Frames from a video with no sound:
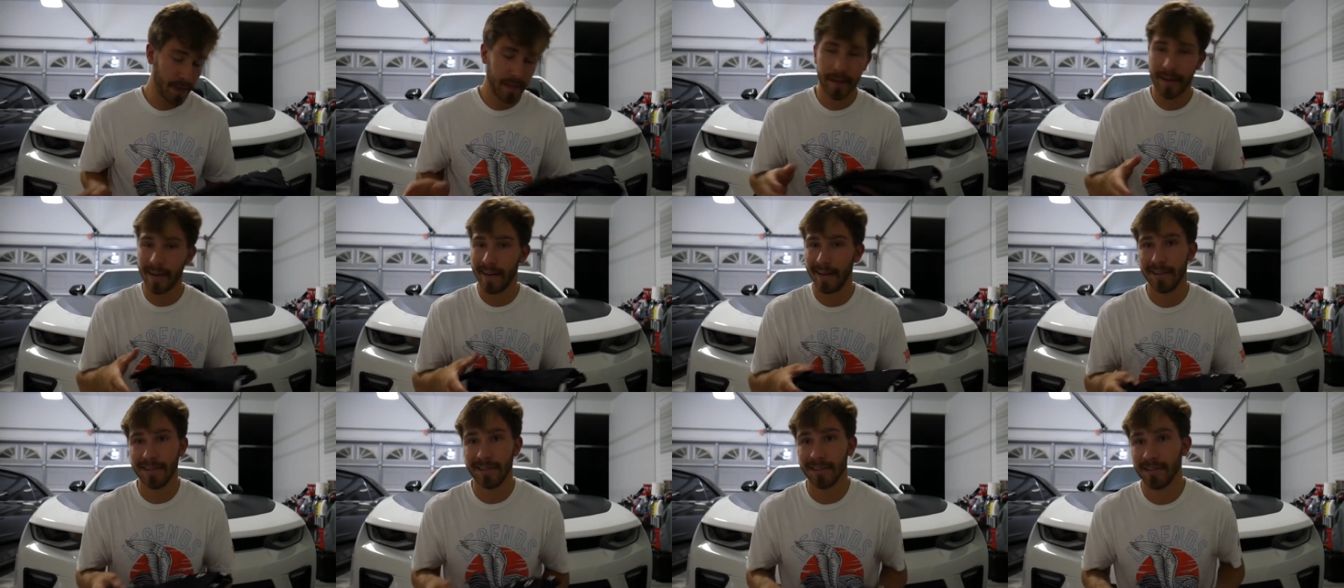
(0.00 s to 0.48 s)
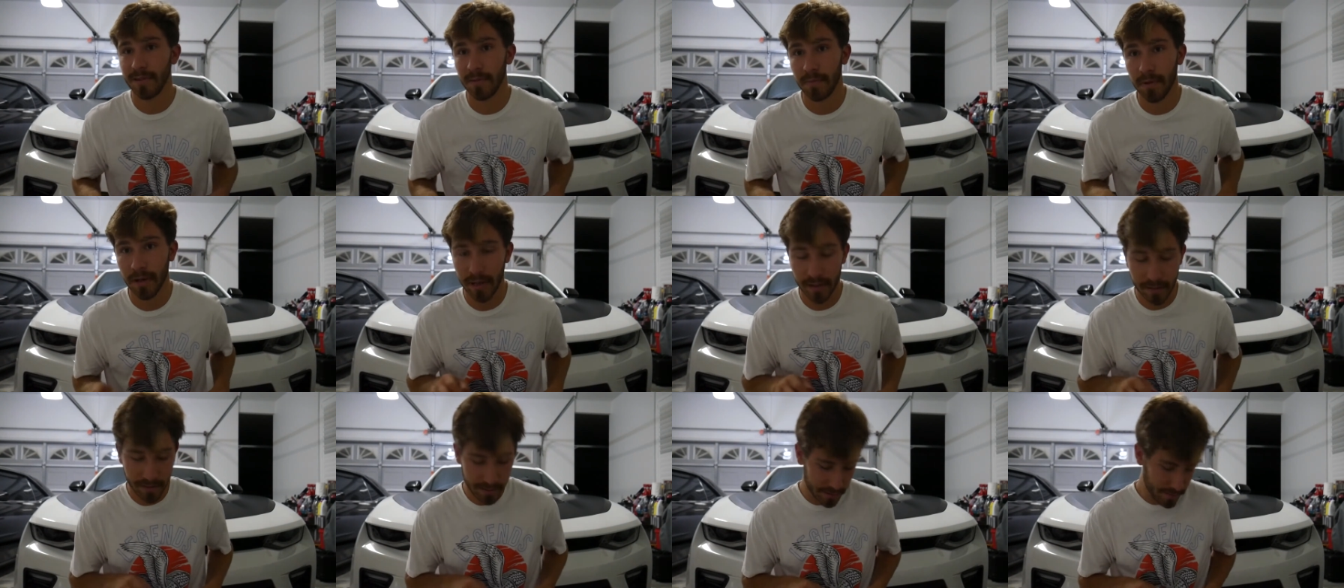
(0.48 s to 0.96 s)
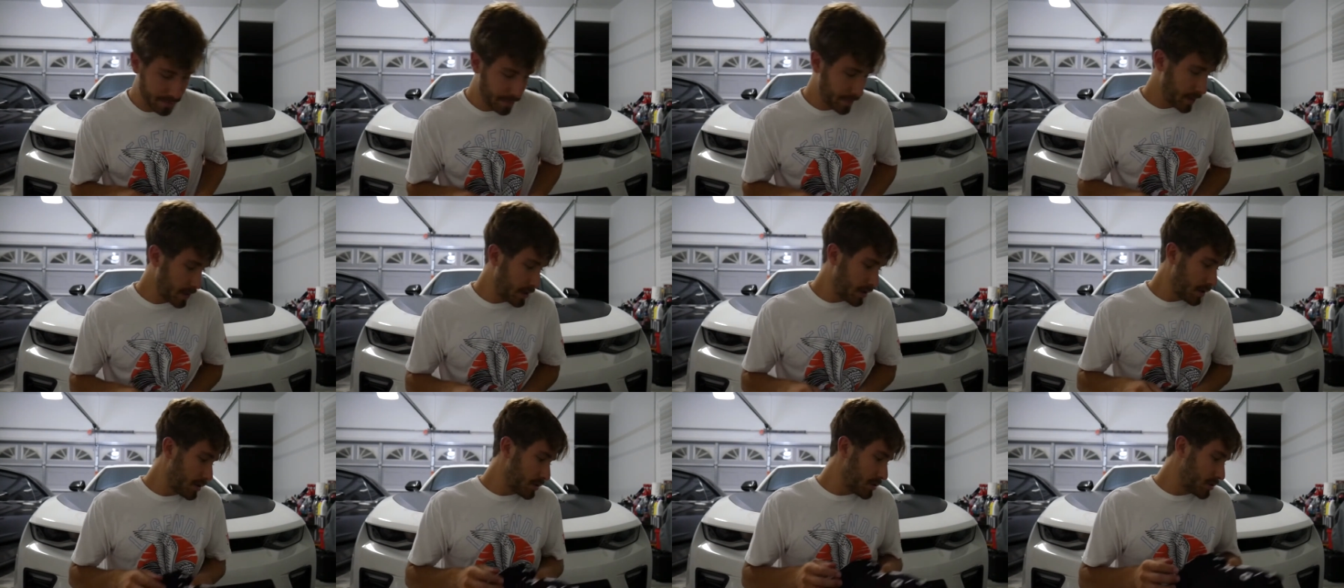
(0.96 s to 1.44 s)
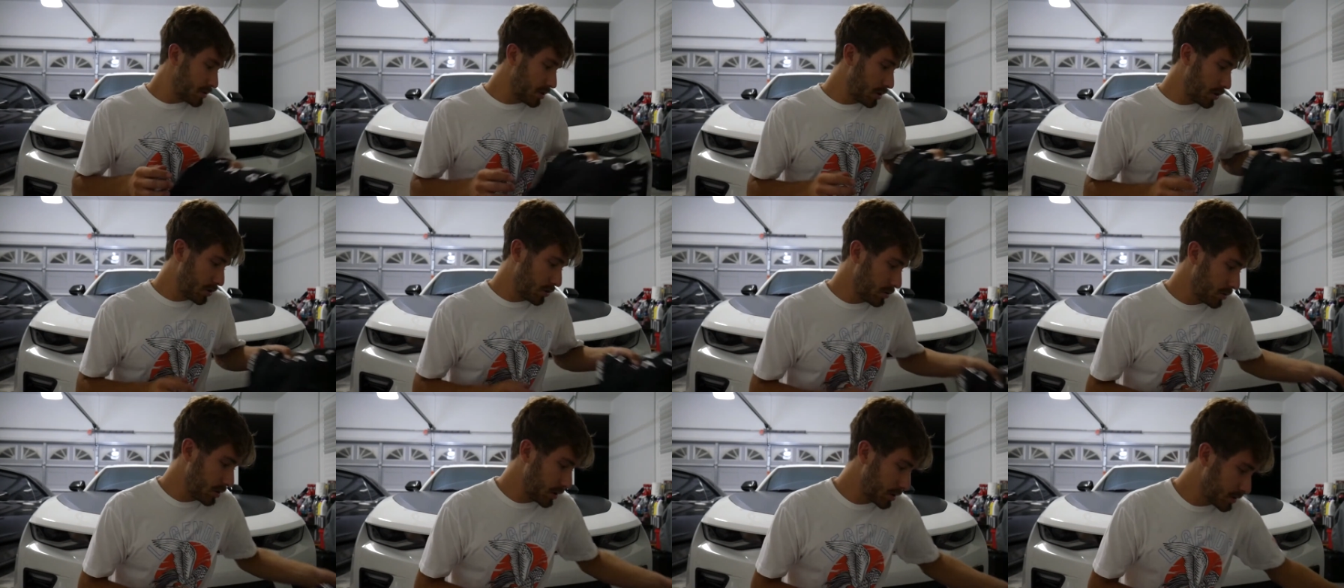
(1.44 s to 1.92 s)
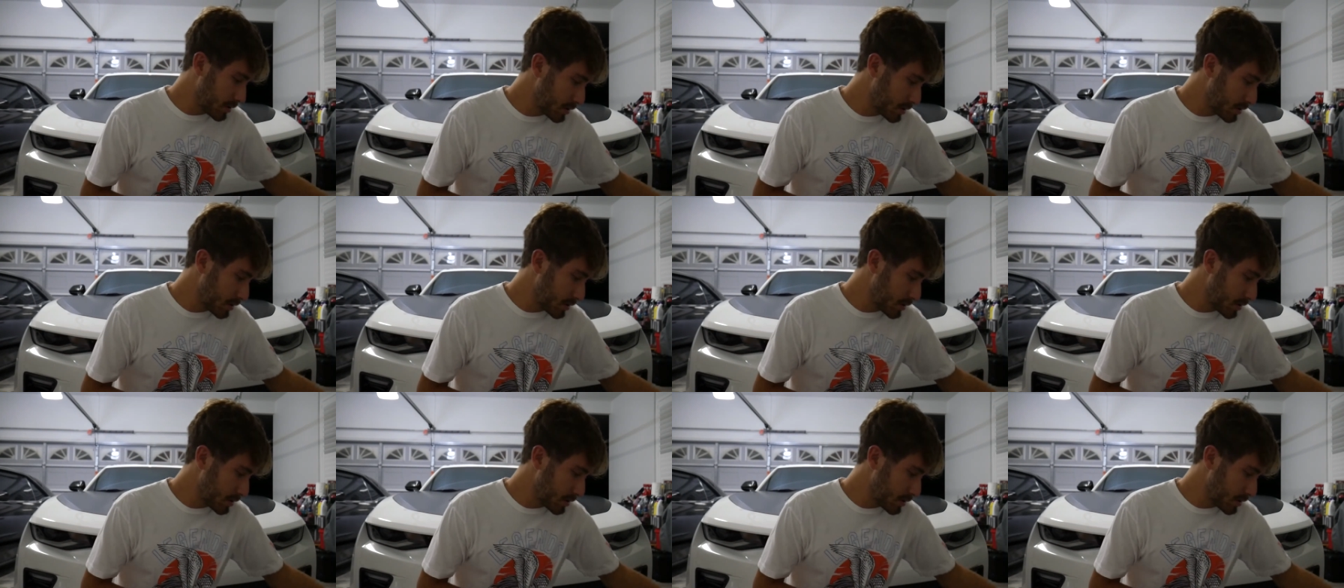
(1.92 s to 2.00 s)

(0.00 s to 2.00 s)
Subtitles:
Kind of just depends. So let's